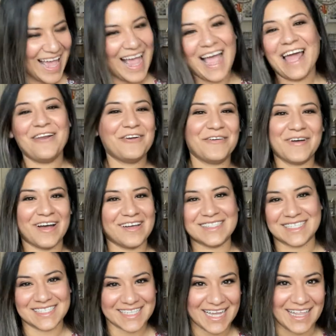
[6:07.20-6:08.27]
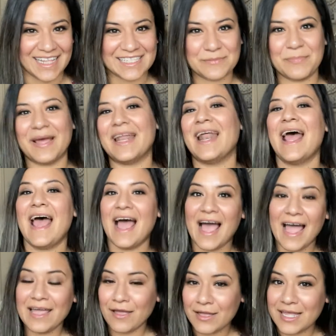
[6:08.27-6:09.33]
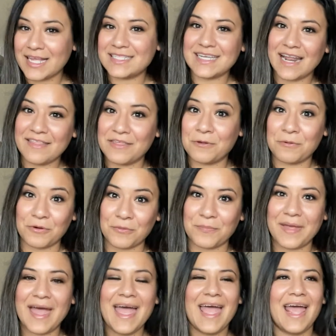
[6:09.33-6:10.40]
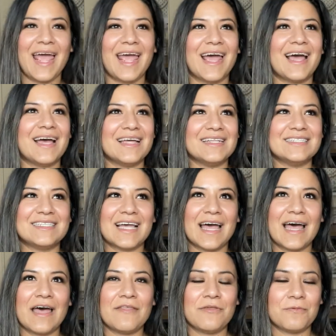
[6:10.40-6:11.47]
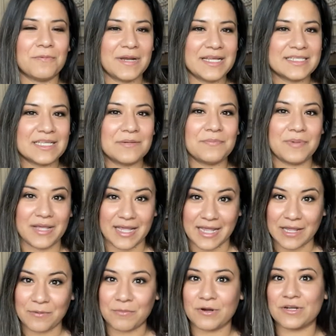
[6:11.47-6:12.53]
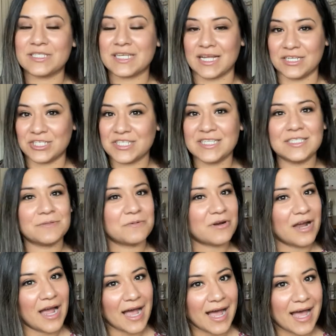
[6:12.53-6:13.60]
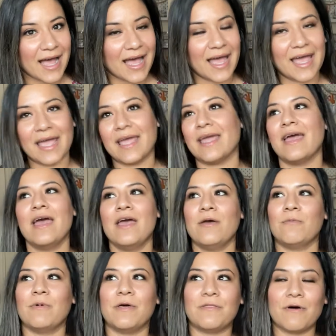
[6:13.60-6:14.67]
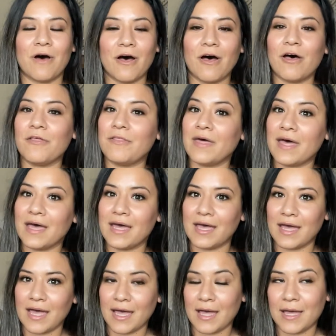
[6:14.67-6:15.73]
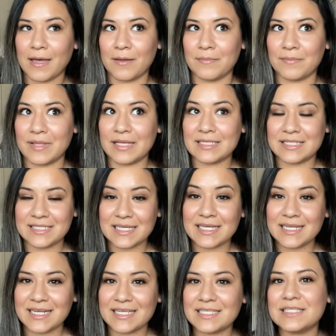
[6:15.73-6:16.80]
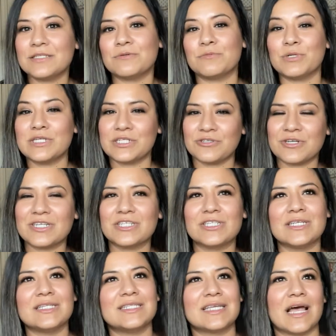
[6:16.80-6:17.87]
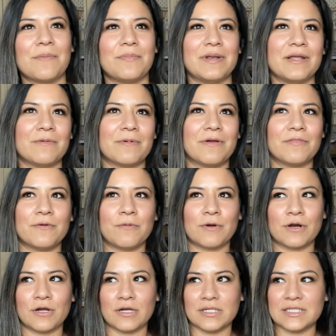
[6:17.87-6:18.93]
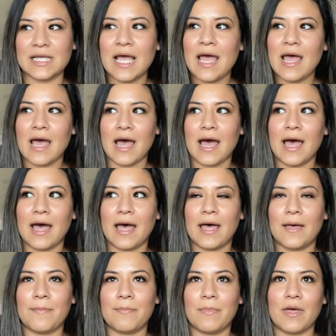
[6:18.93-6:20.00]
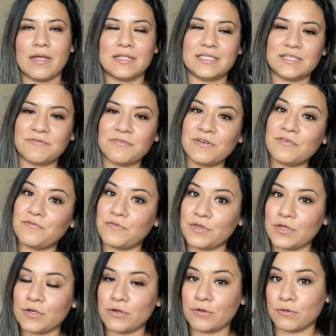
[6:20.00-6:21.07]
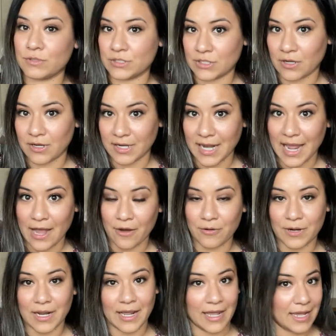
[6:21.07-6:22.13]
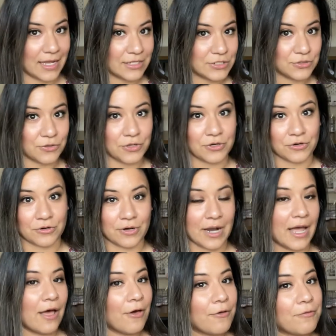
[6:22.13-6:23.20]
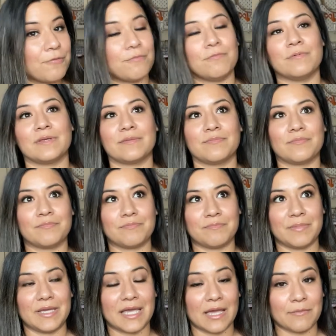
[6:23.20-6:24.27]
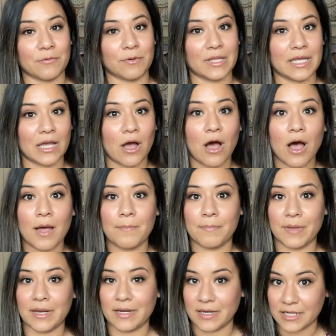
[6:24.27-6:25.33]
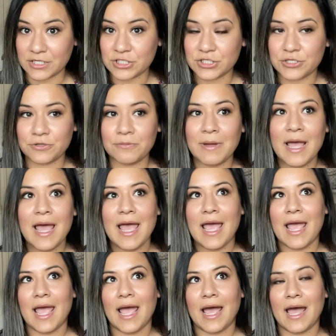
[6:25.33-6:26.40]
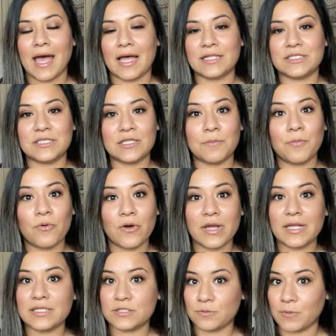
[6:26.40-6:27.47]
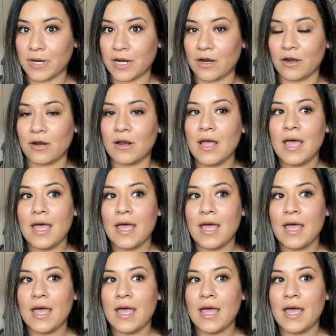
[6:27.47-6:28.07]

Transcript: I don't know how else to say this, but I got kicked out of the group. And uh, the reason being where tensions were high with all the um, sickness restrictions happening around the world, um, different views on how to handle your health became a really hot button issue uh, to the point where